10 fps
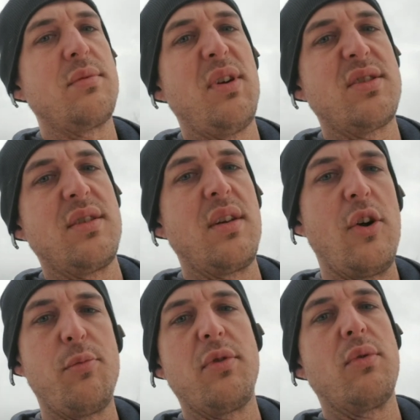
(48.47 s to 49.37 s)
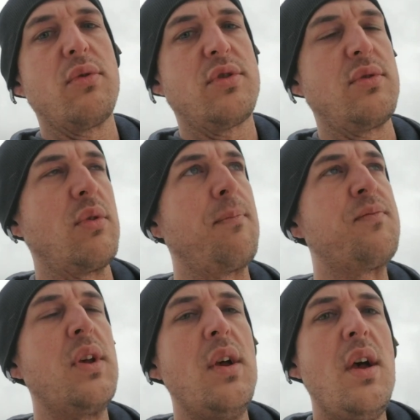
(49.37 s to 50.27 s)
so basically an open or a
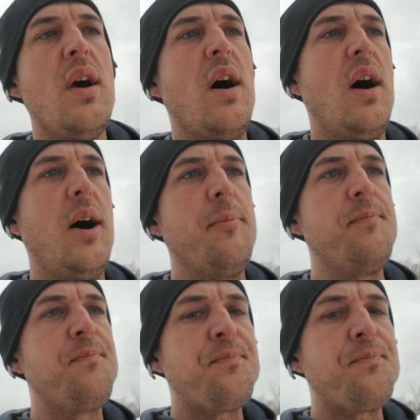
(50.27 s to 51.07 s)
short,